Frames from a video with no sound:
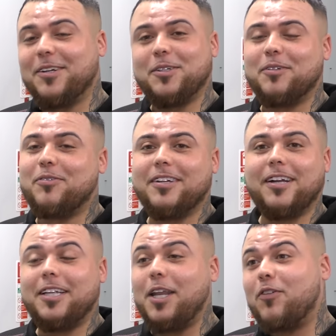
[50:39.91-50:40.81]
I used to
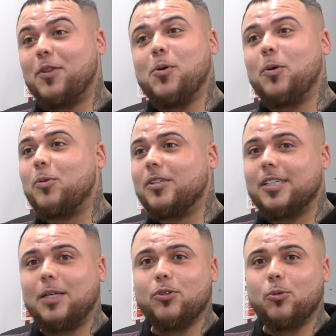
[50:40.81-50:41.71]
think I didn't even know he was
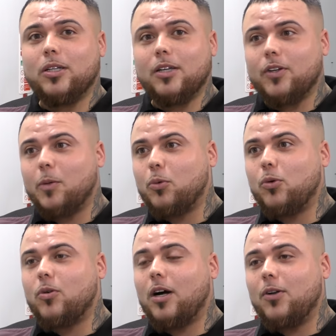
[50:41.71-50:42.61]
because he was always living
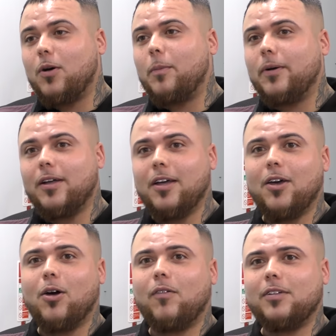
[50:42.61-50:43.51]
abroad quite a lot. But
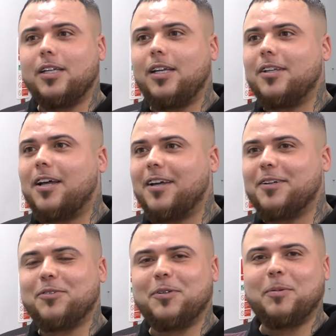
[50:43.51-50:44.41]
obviously he's
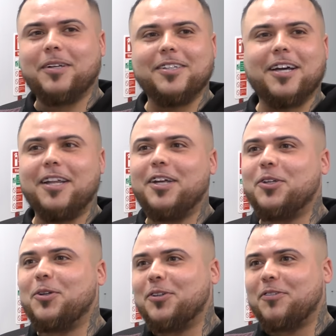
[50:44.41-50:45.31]
like flipping. He's like the
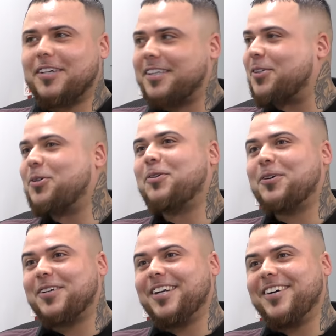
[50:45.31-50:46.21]
legend of fucking
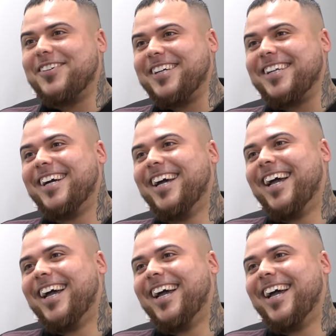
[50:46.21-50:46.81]
Zorro. You know what I mean?